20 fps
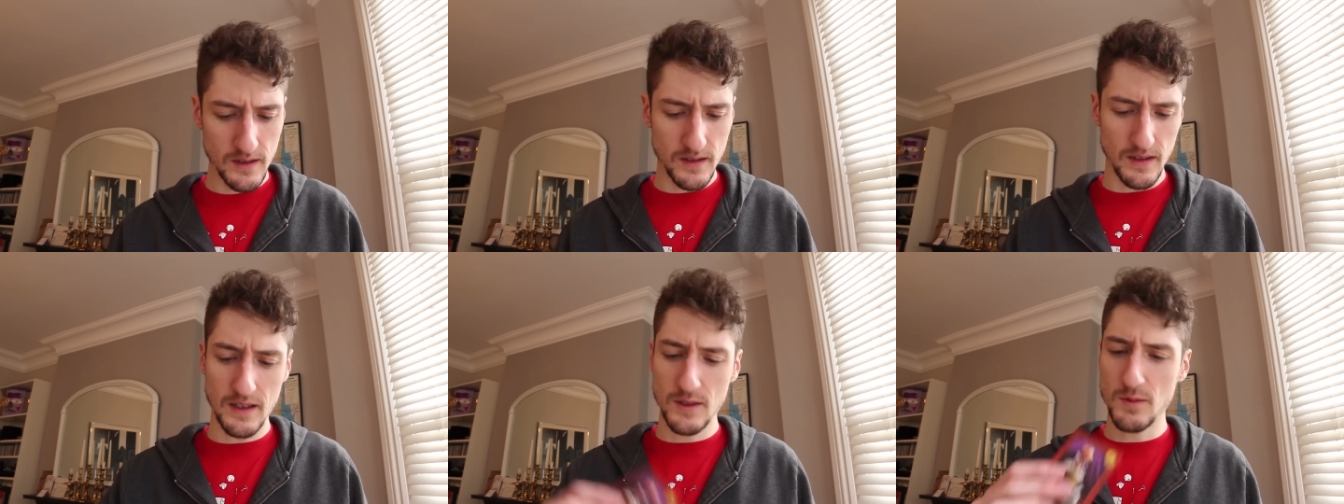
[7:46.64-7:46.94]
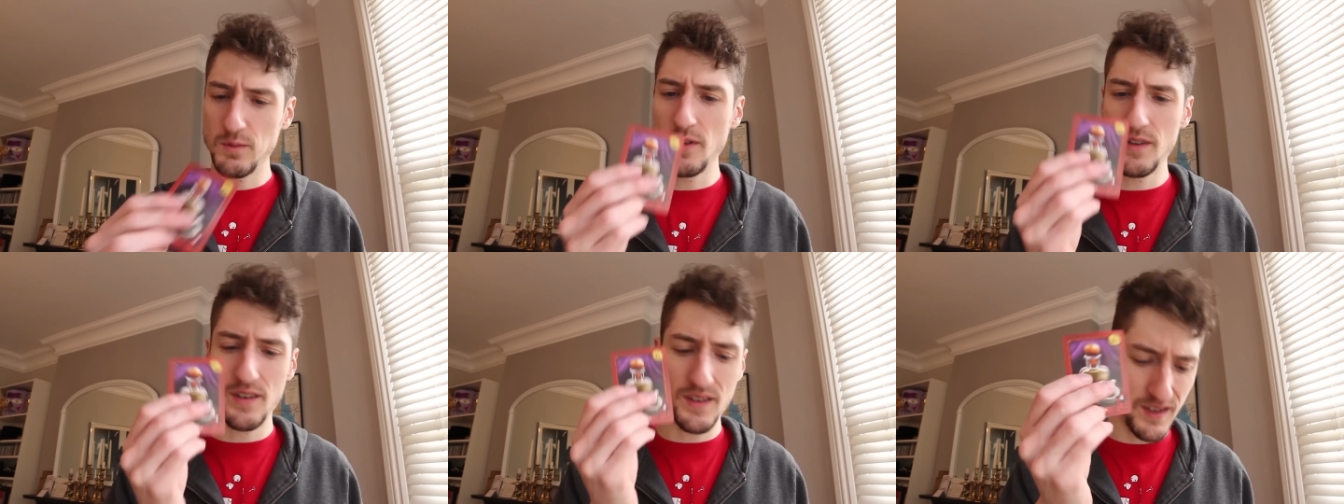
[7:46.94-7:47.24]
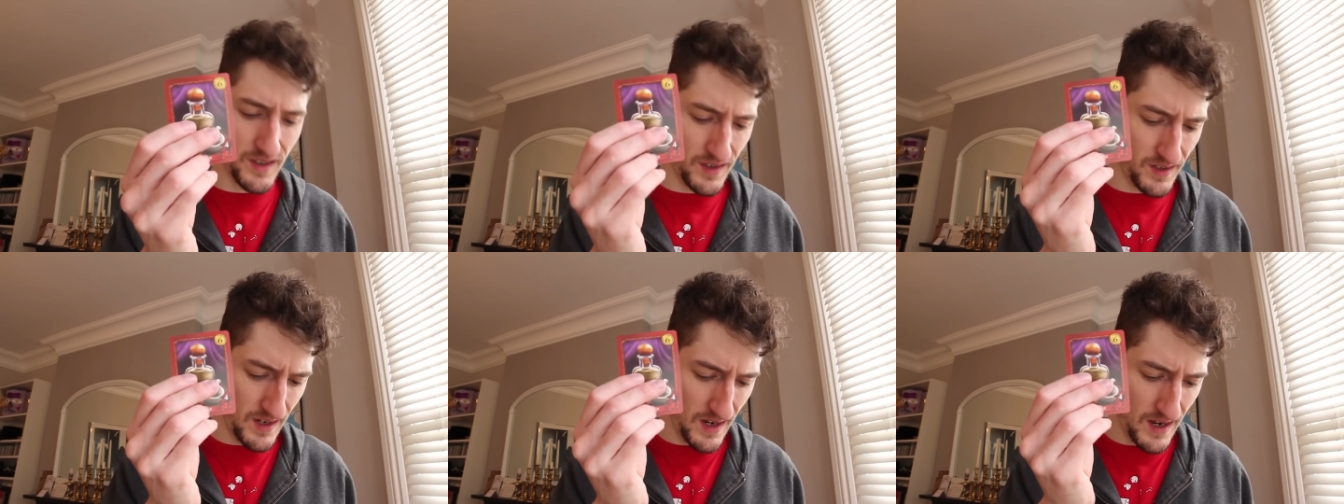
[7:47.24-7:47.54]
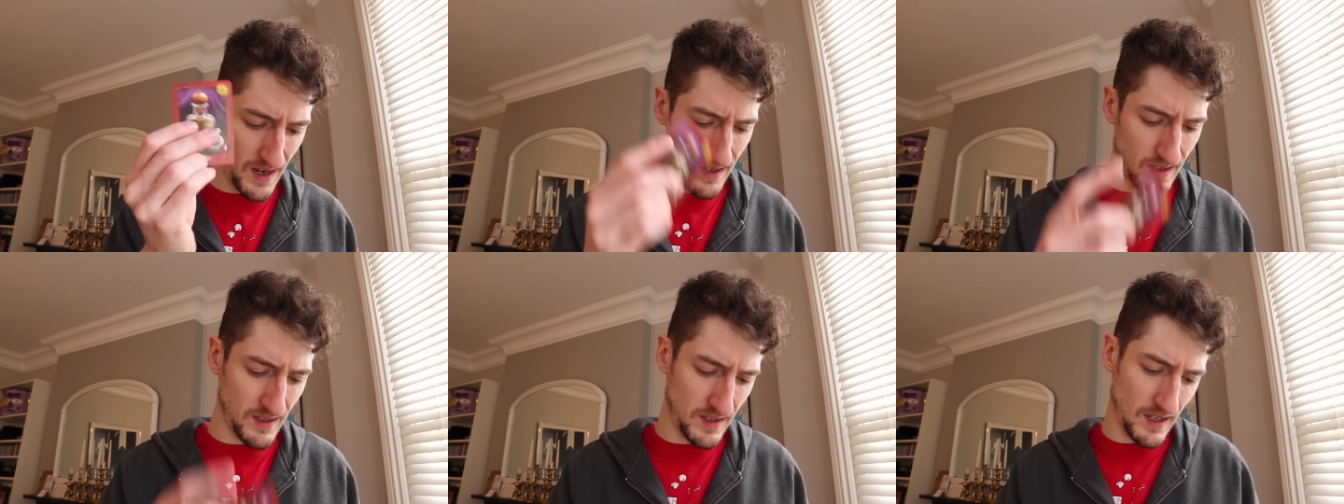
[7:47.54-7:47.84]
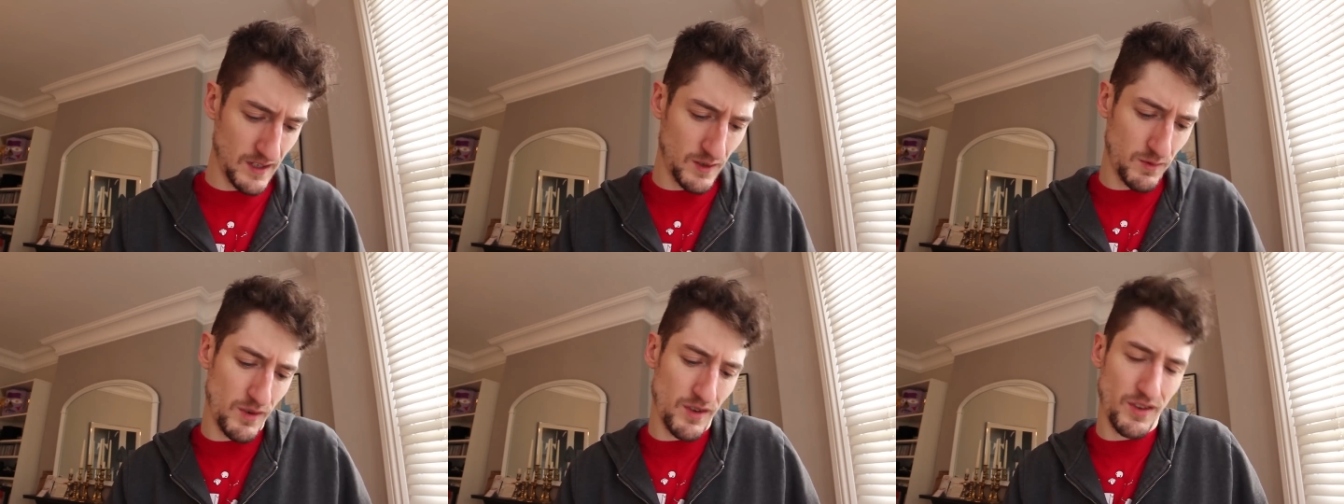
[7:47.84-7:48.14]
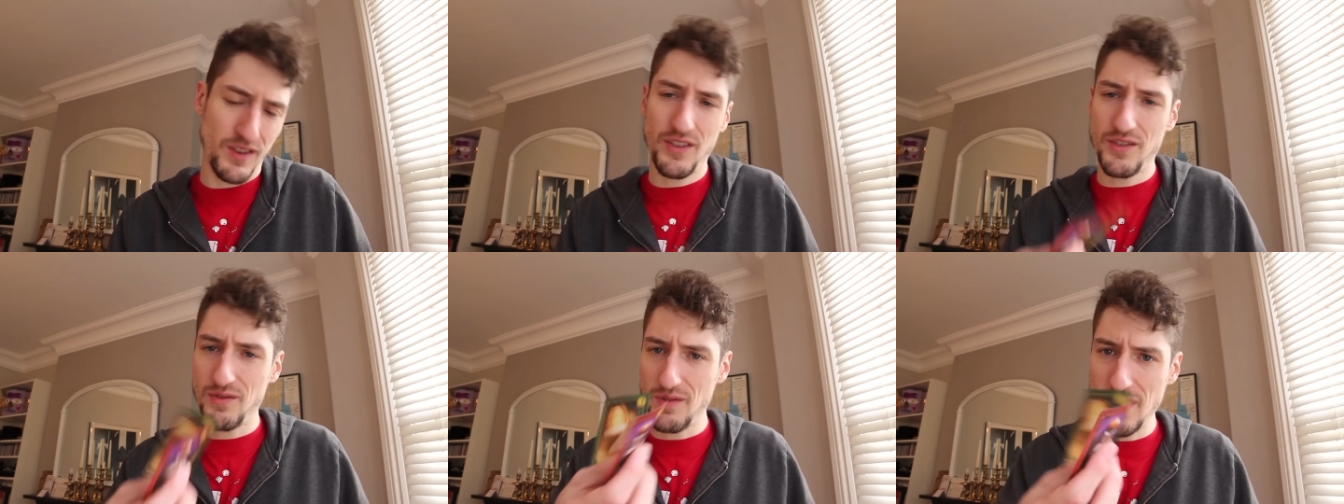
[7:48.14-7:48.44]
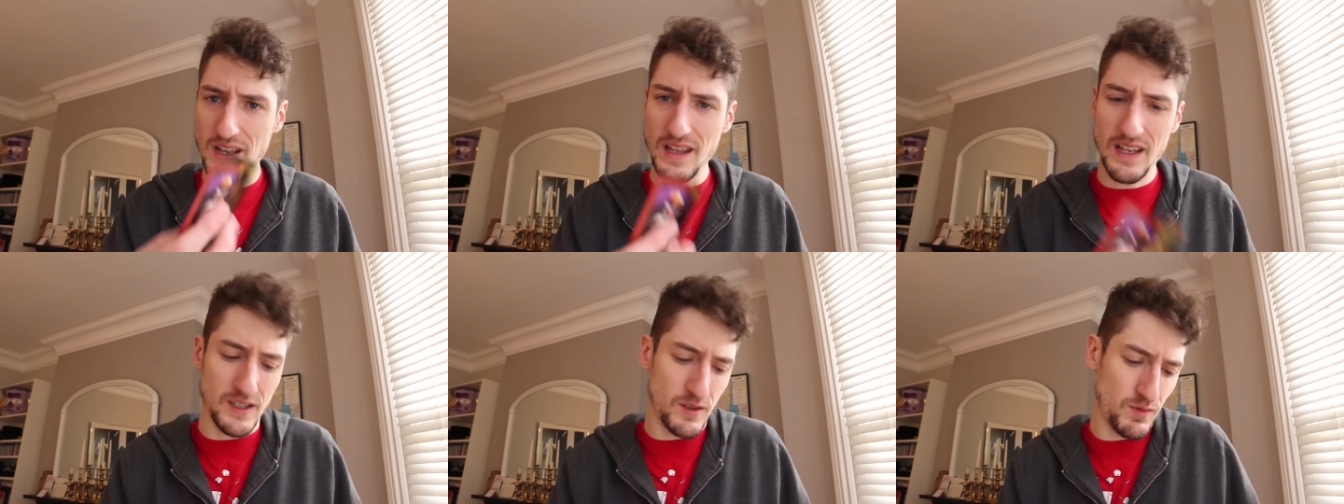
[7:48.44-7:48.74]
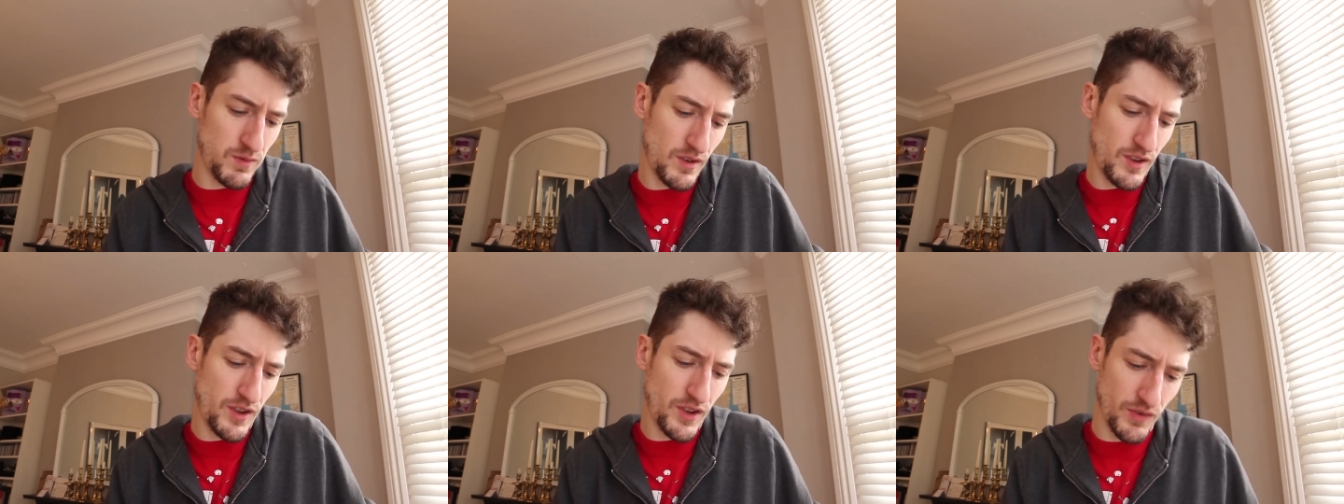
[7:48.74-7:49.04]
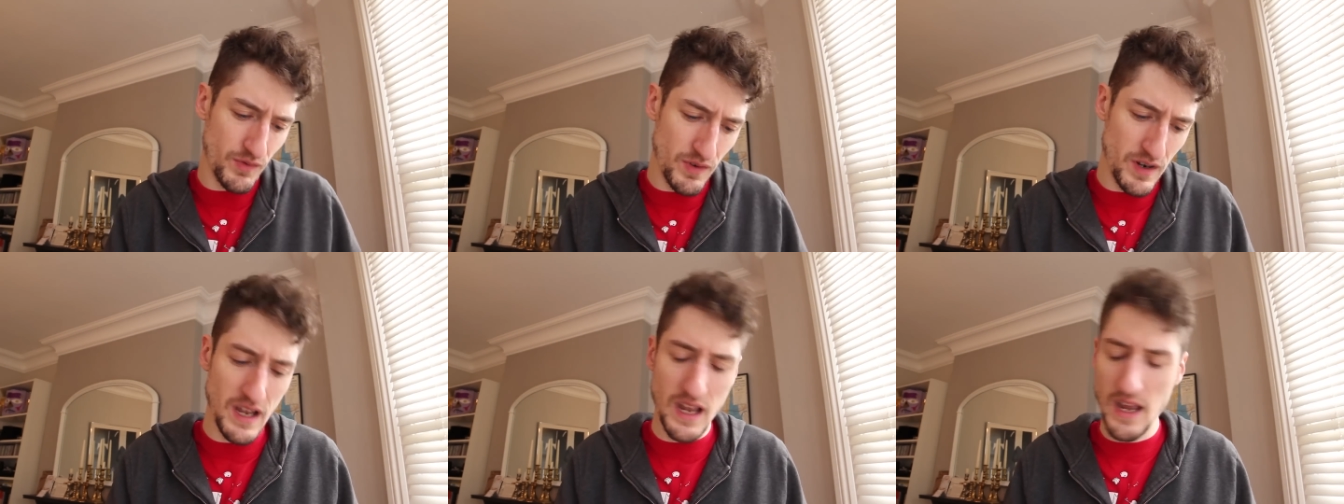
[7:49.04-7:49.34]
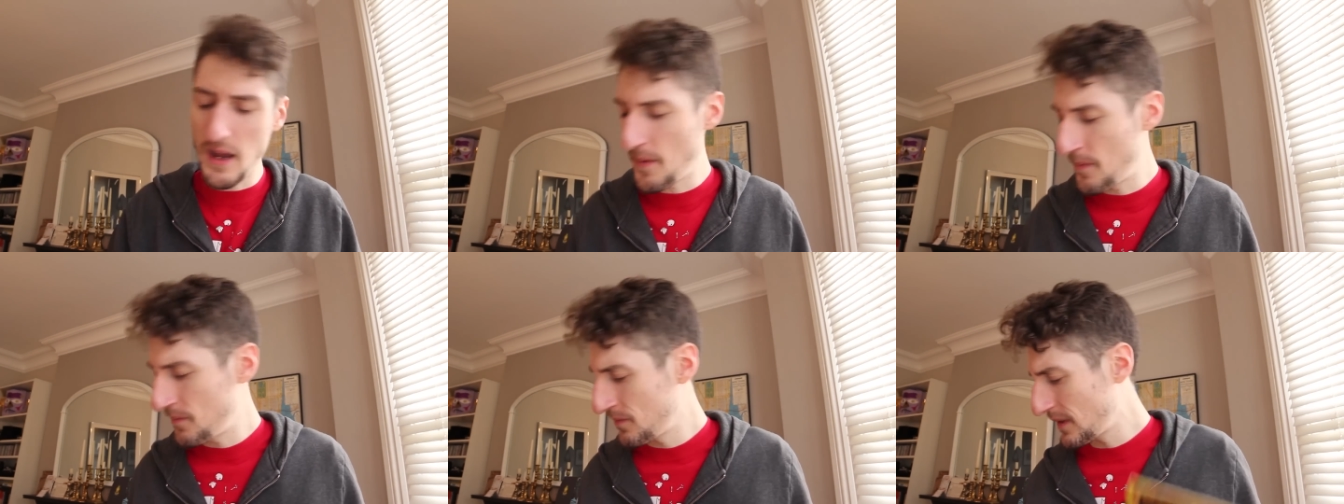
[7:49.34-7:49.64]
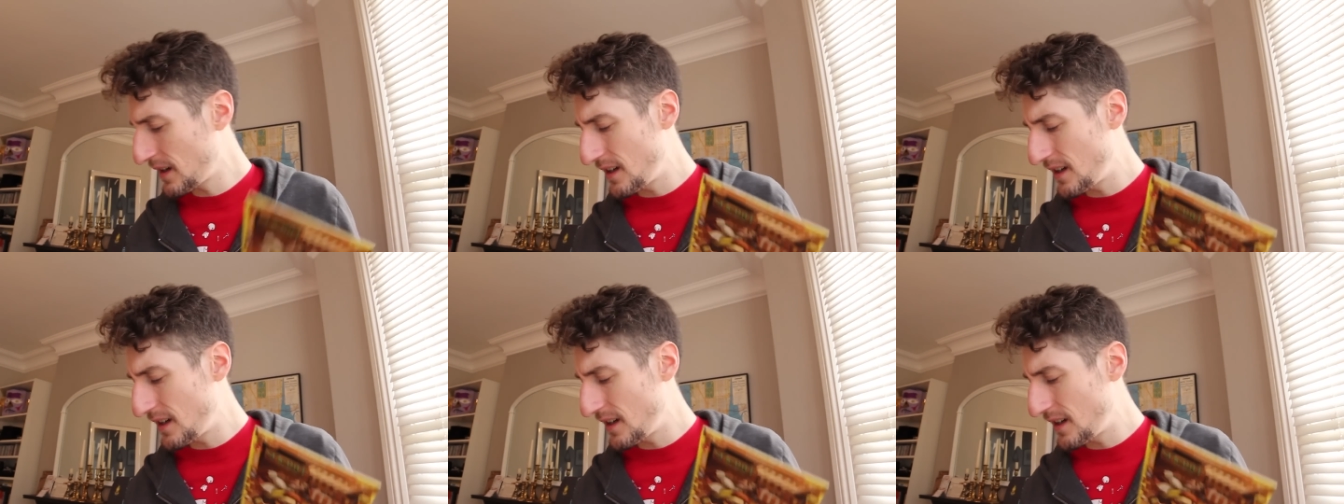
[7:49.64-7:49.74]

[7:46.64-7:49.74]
so that's worth six, that's worth three, that's worth three.